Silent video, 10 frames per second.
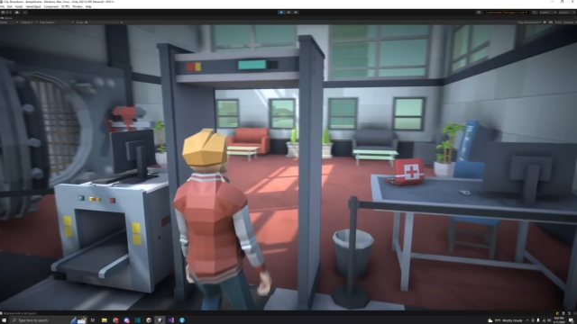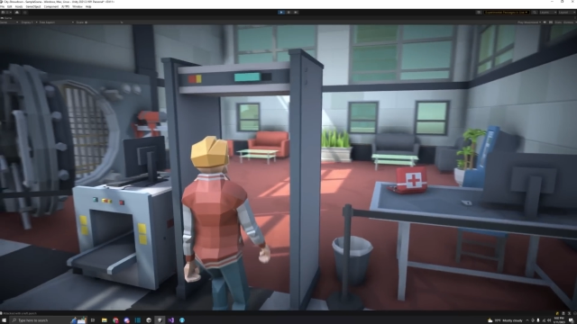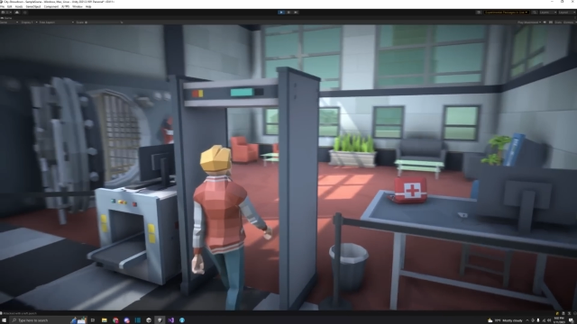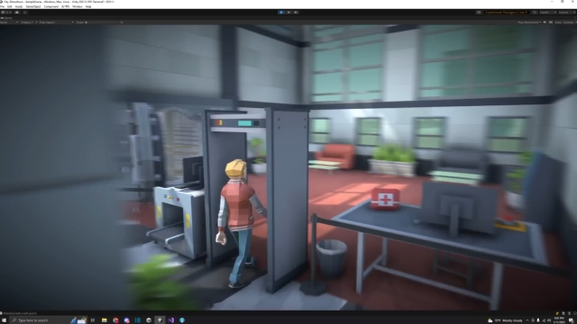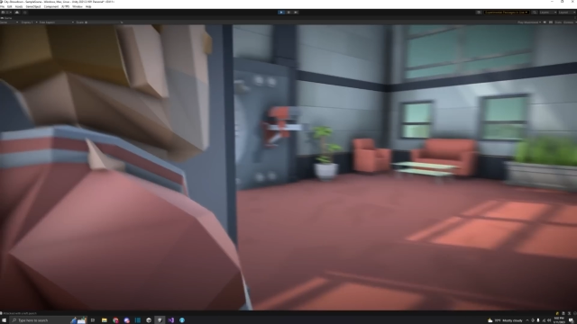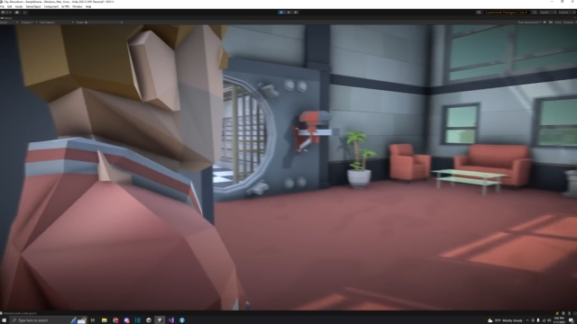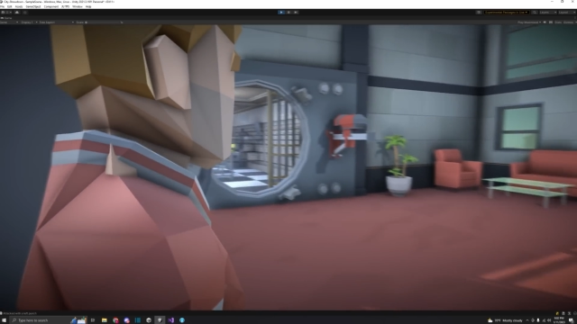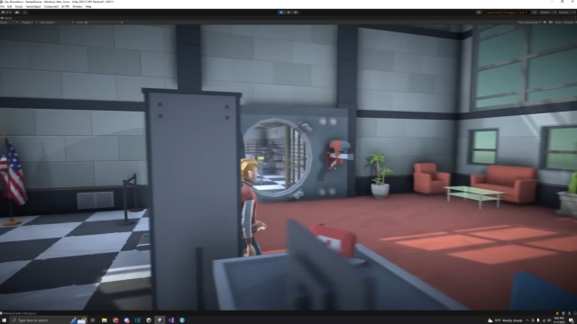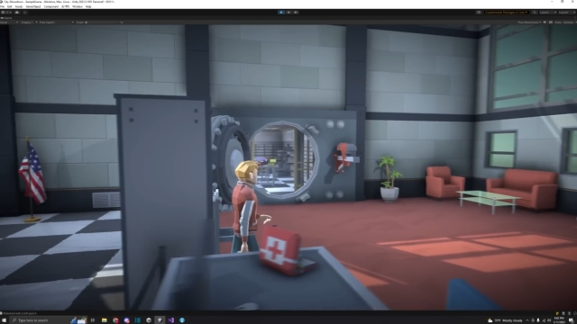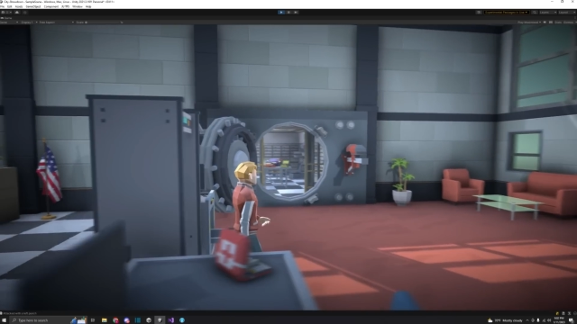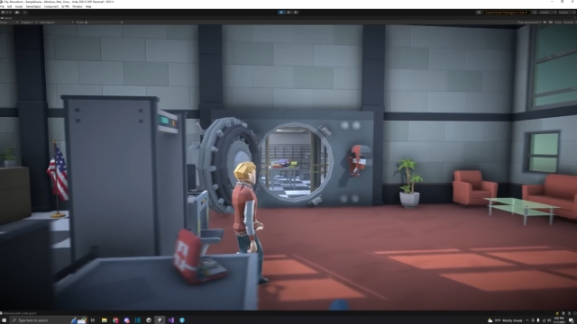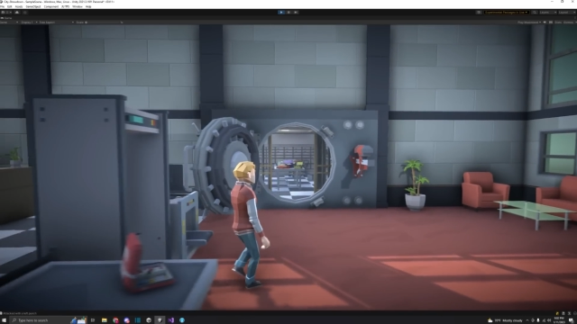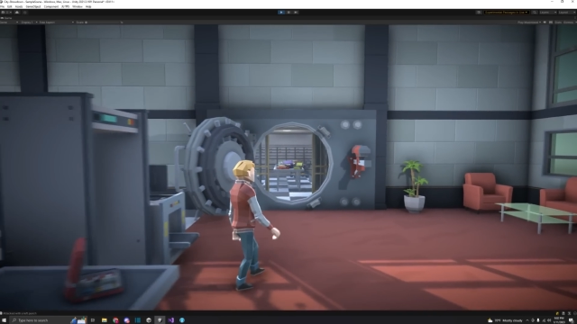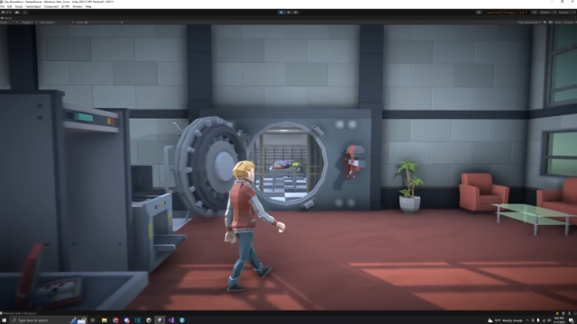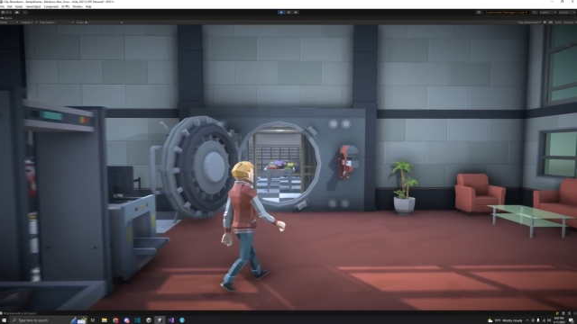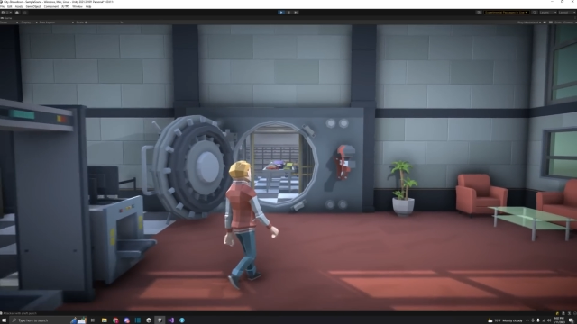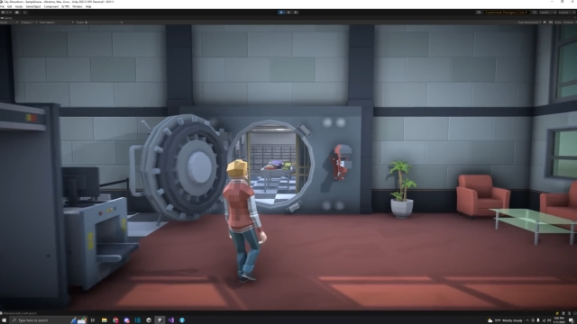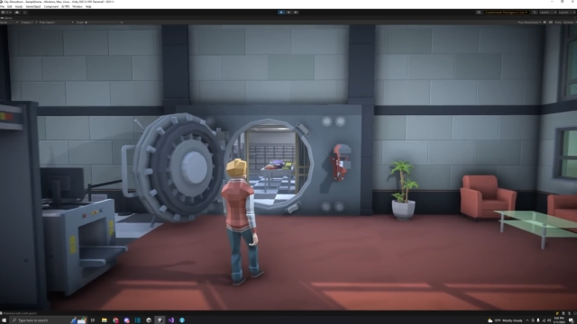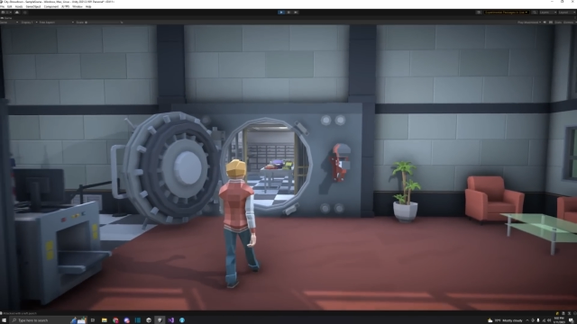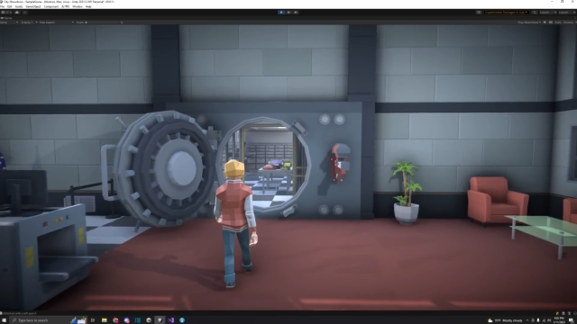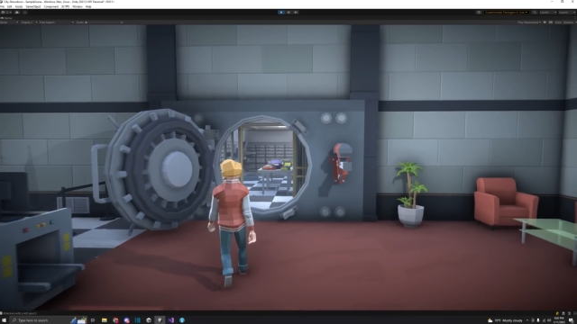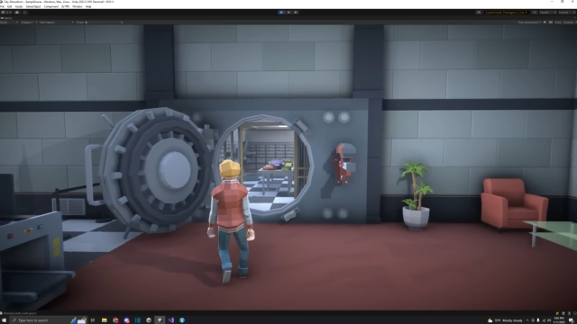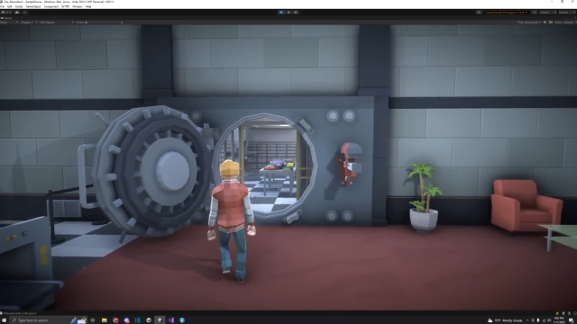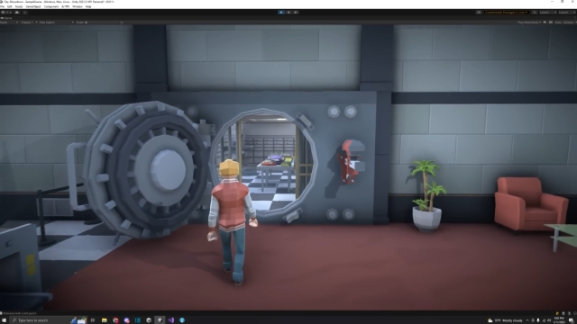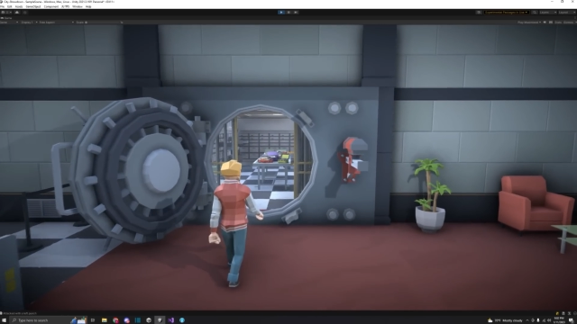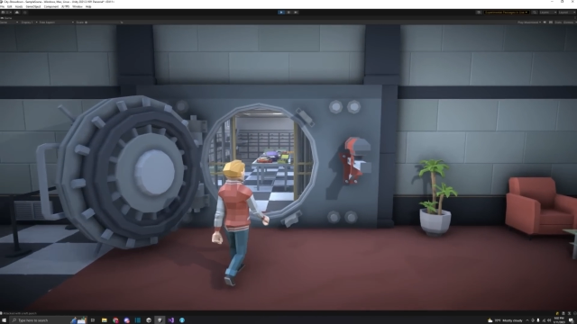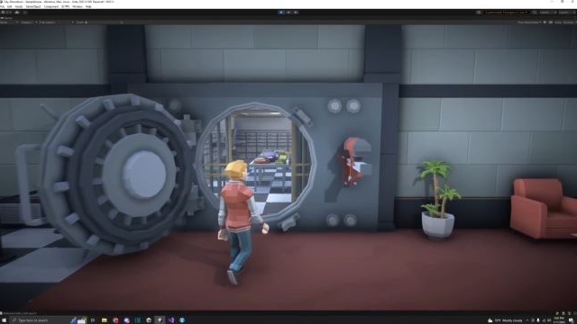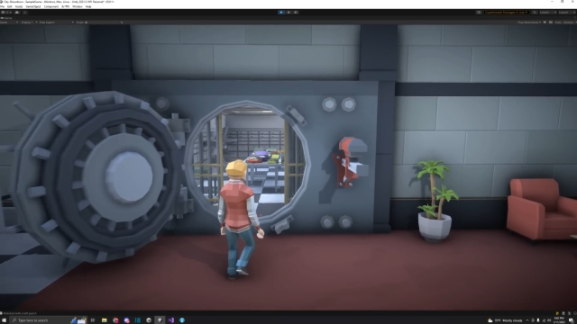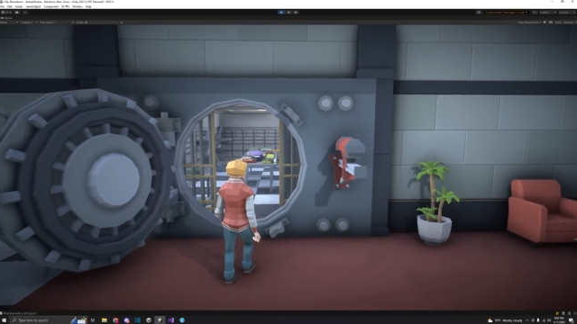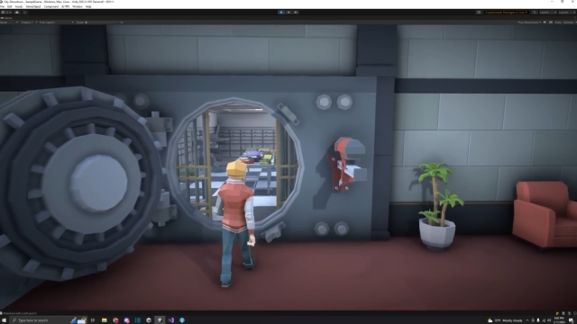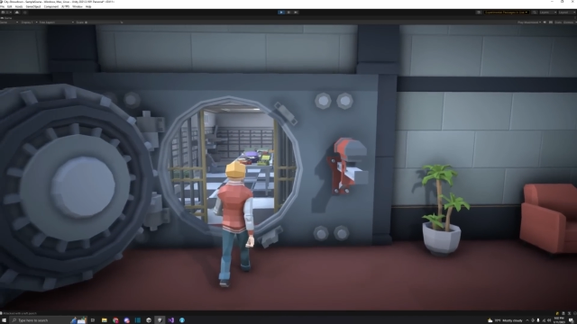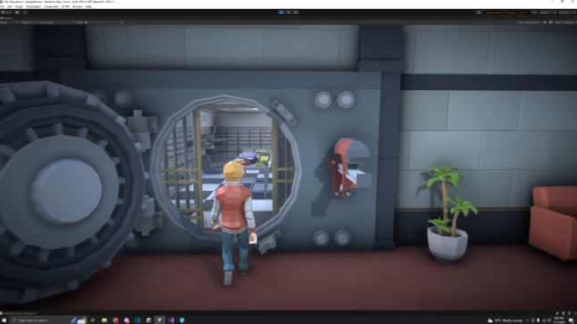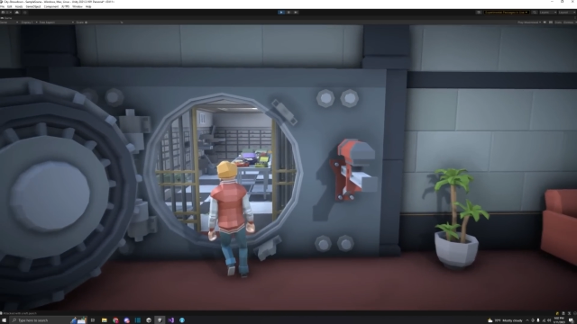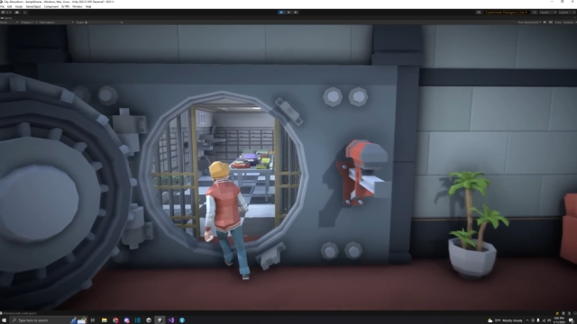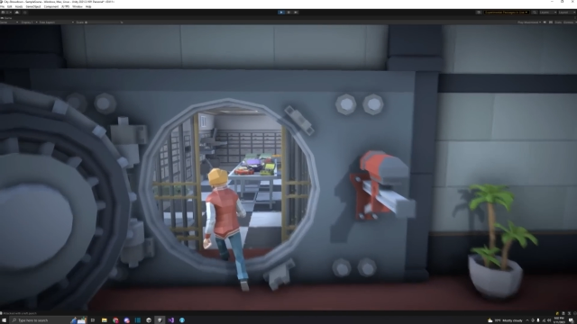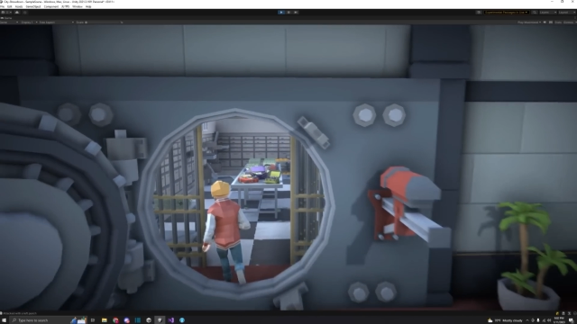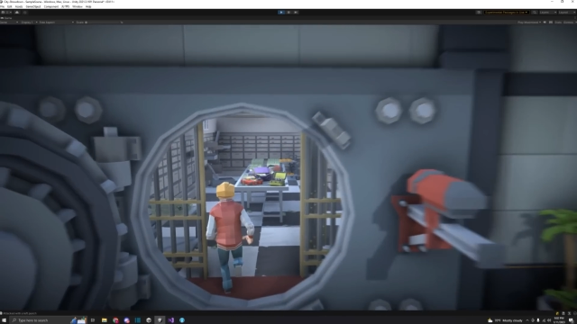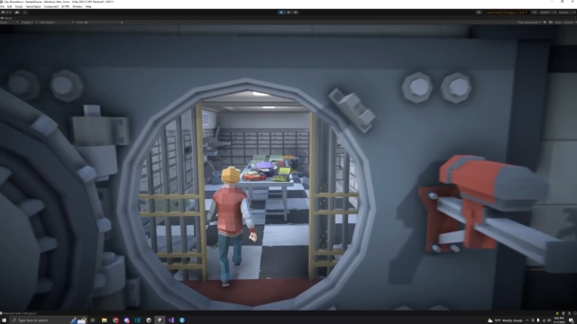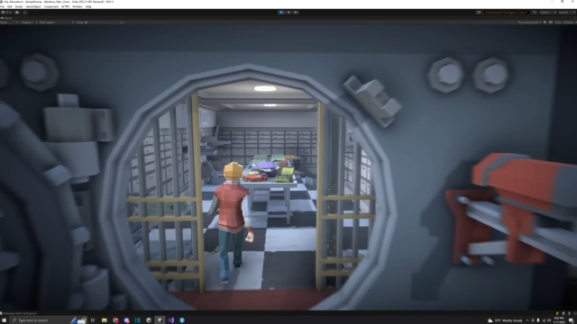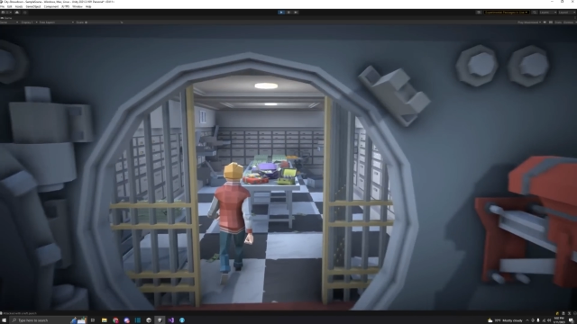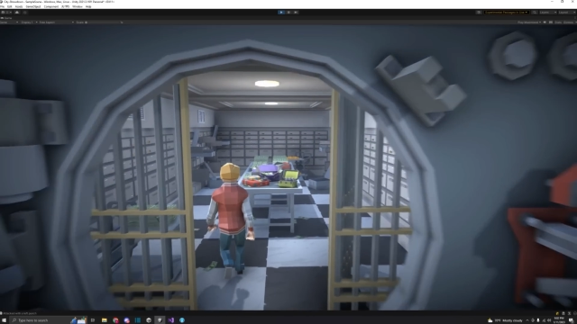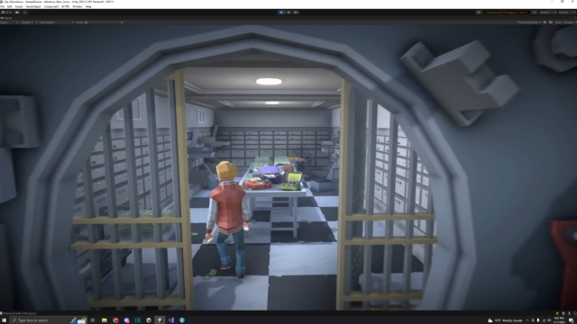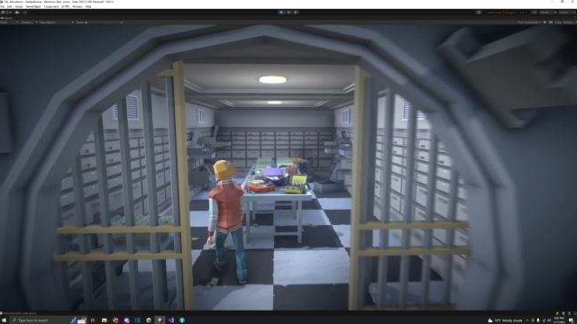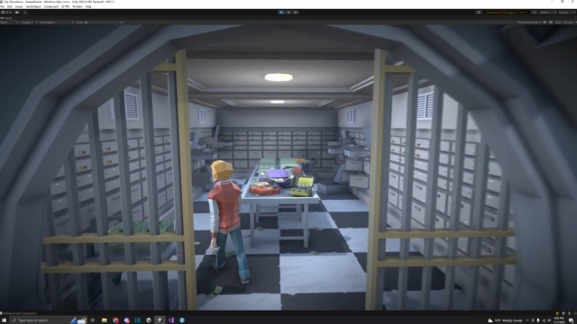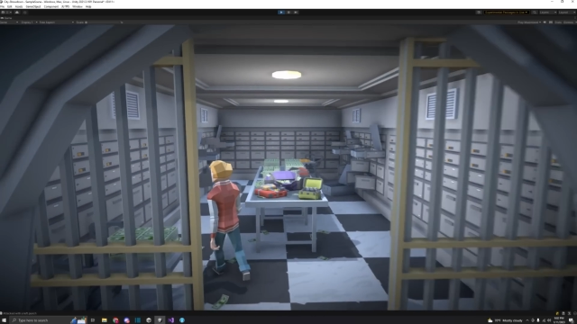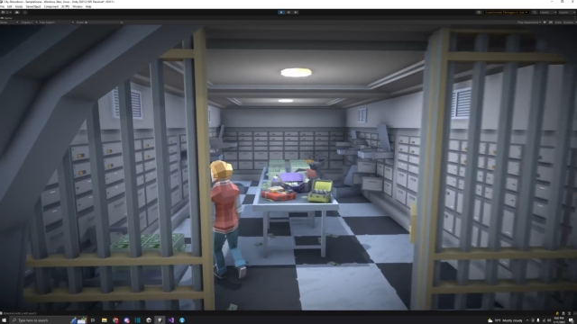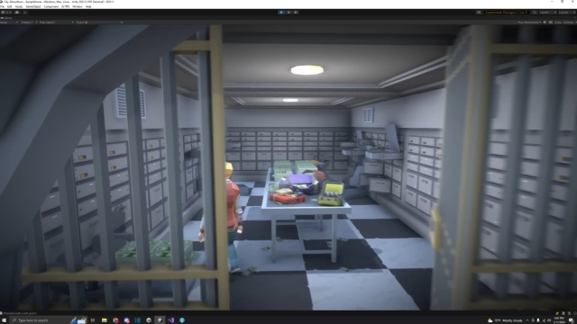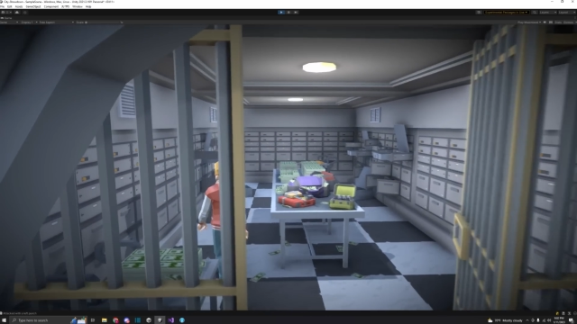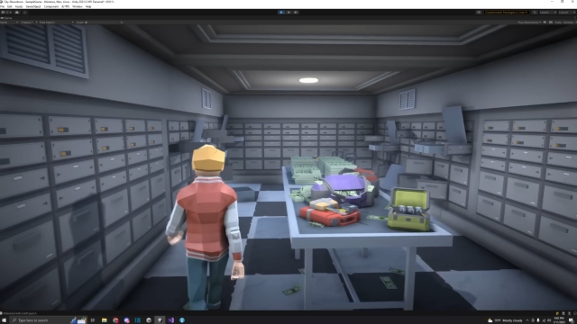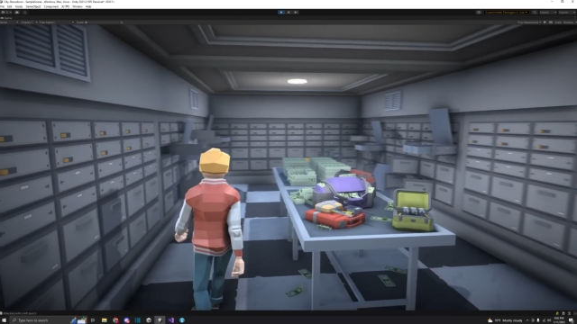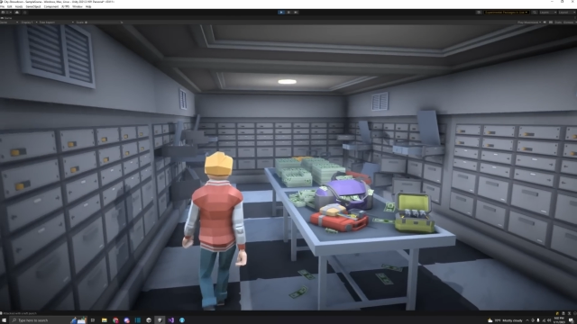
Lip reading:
No face is visible, so there are no lips to read.